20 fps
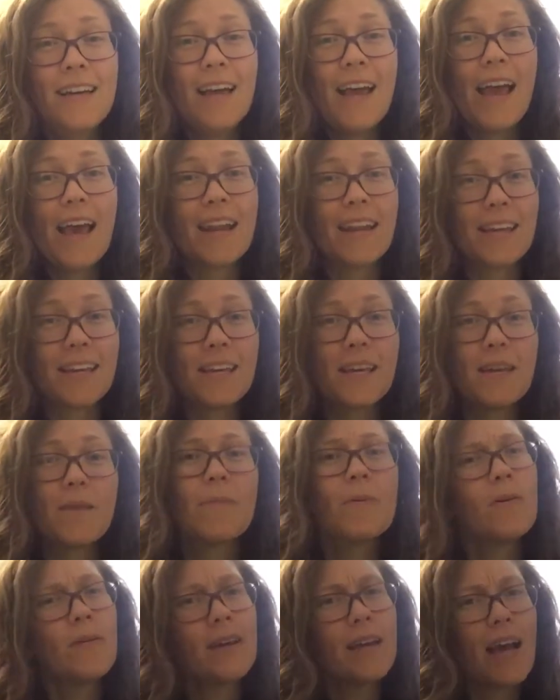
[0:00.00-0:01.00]
And I keep
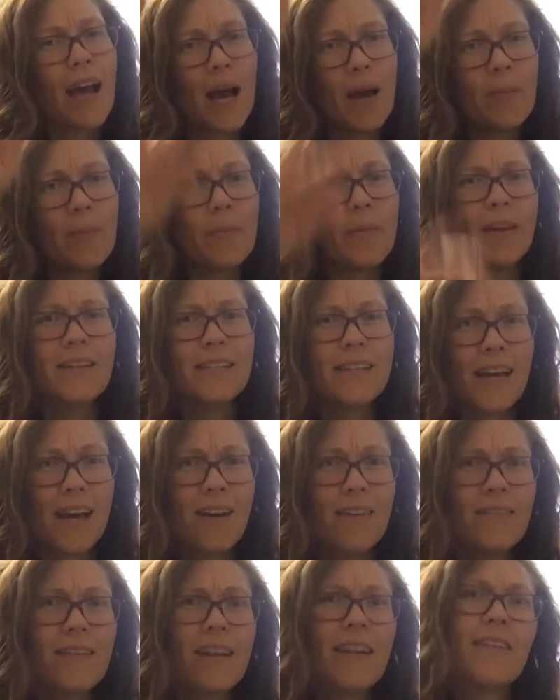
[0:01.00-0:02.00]
going up and
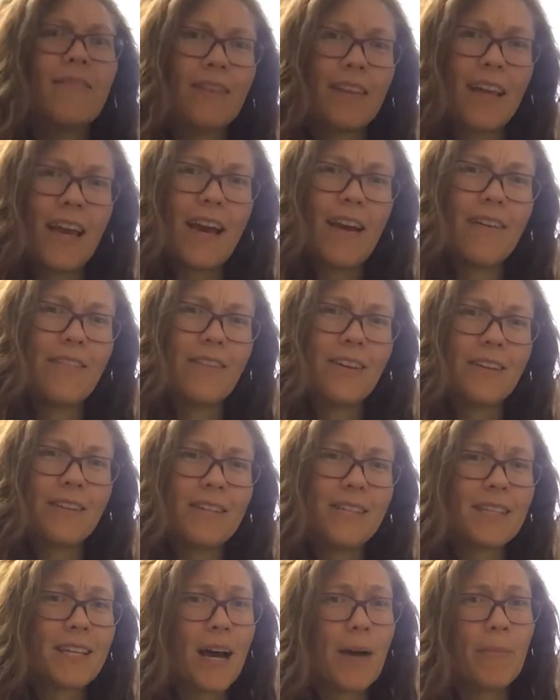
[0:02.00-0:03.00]
down and really having
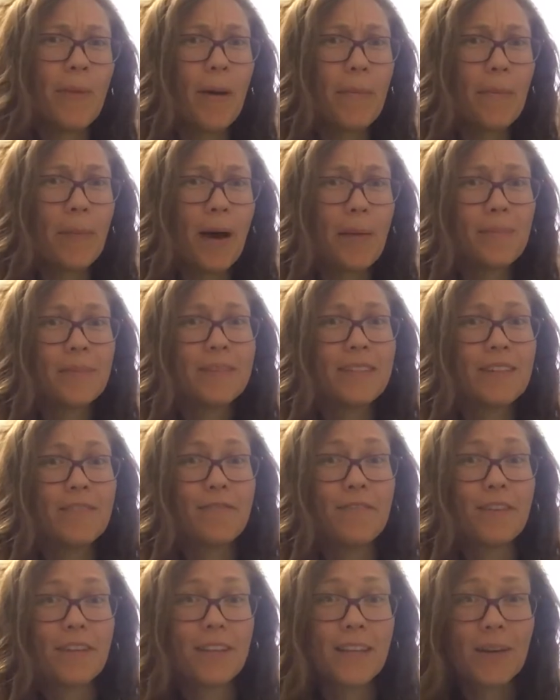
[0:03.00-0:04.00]
these up, up, ups and
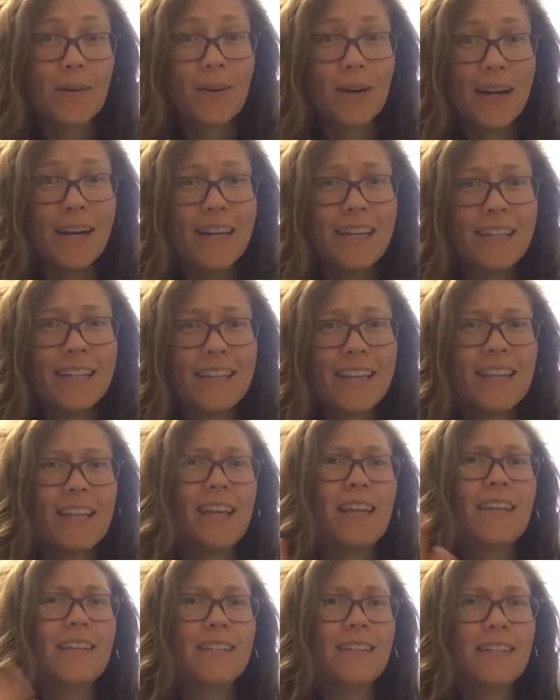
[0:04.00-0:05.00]
feeling great, and
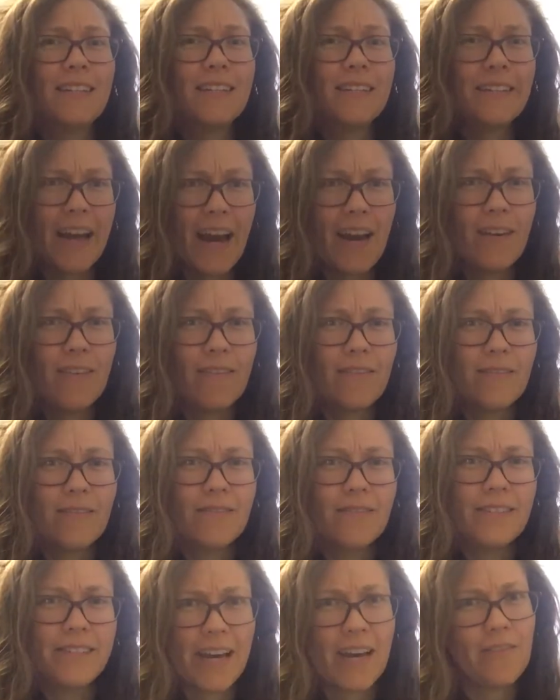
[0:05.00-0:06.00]
then down,
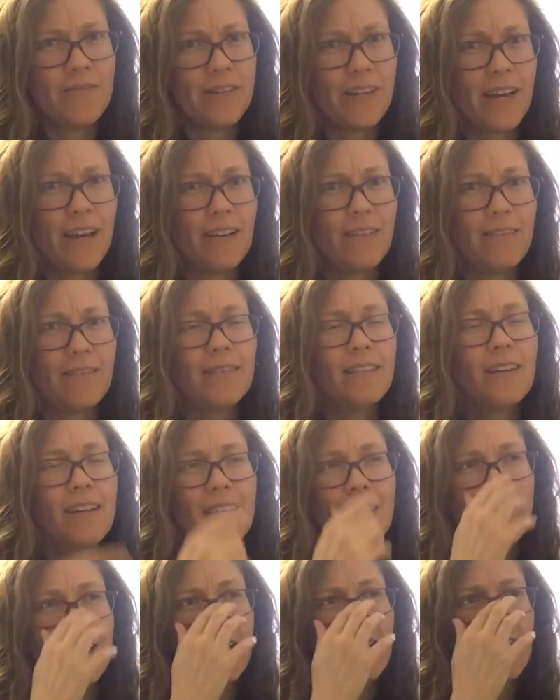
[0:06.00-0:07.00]
down,
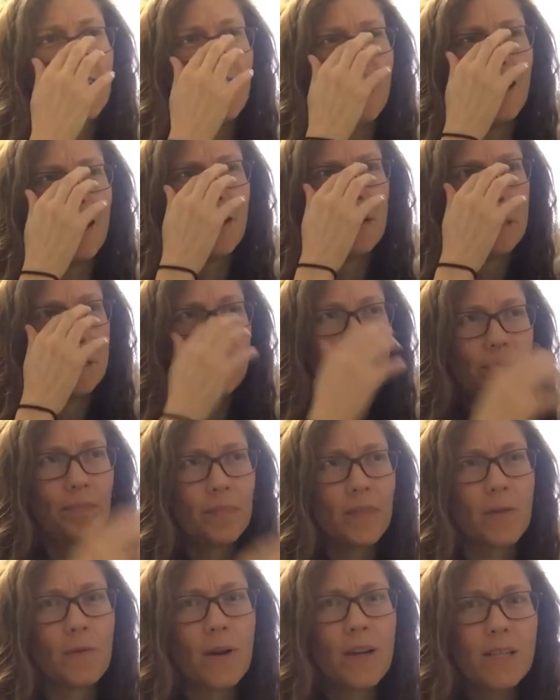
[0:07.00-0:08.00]
down.
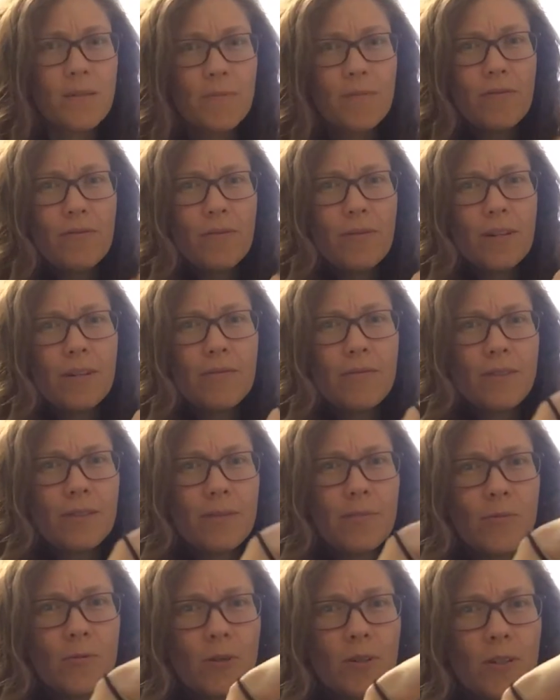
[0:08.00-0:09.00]
Whereas before it was
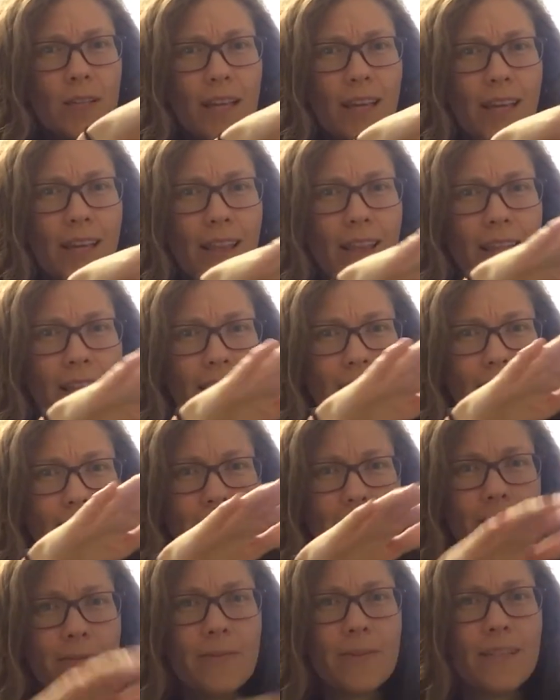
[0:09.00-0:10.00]
more like
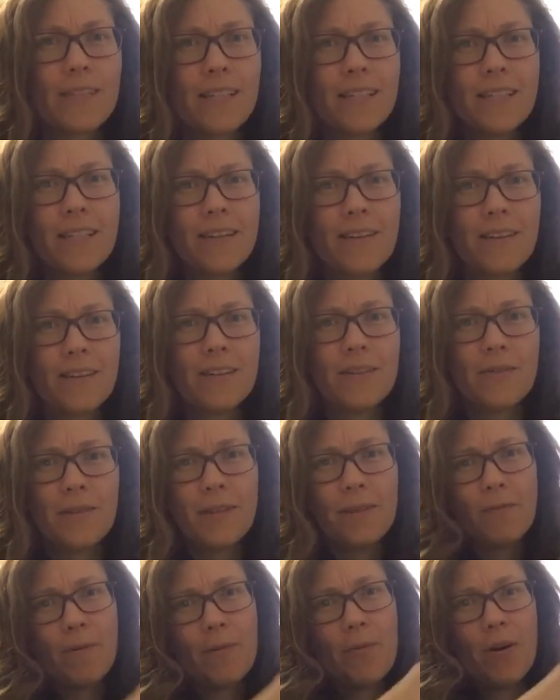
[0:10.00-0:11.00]
this. Once I started doing
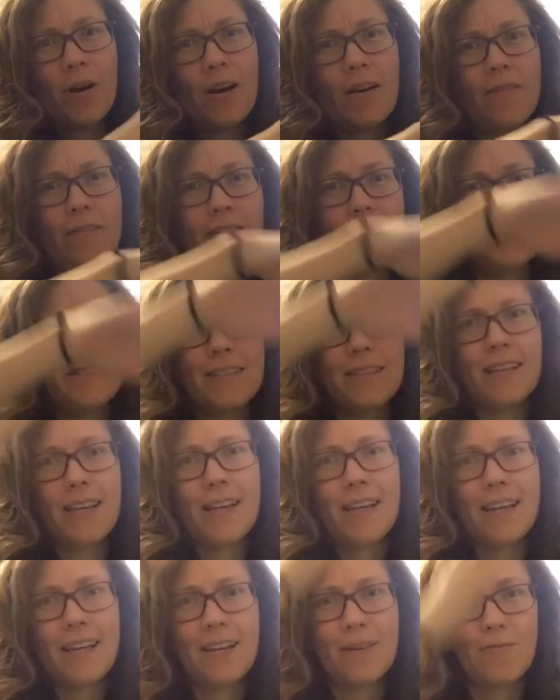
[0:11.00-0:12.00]
the Wim Hof, it was
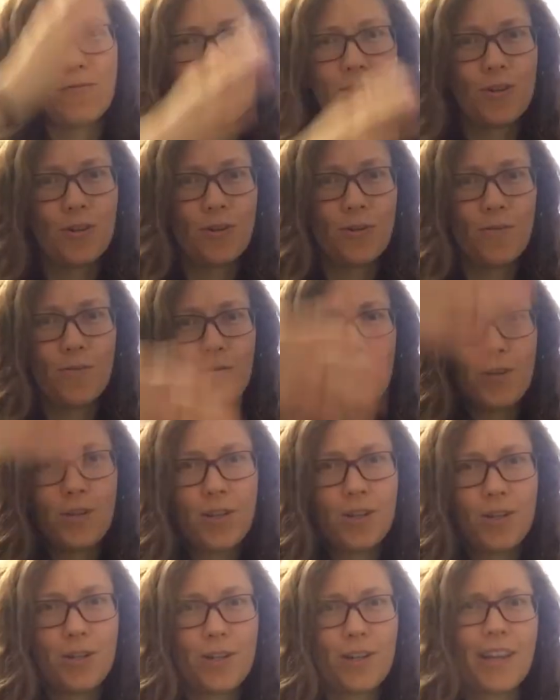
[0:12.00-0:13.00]
like, whoosh,
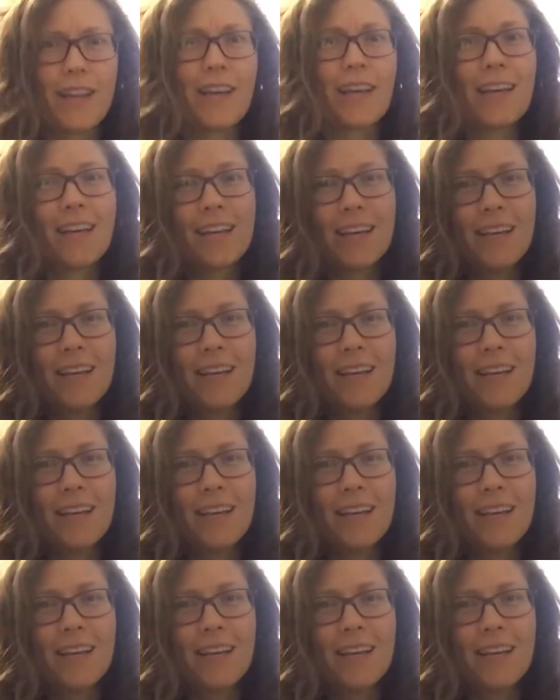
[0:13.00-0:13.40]
whoosh, like,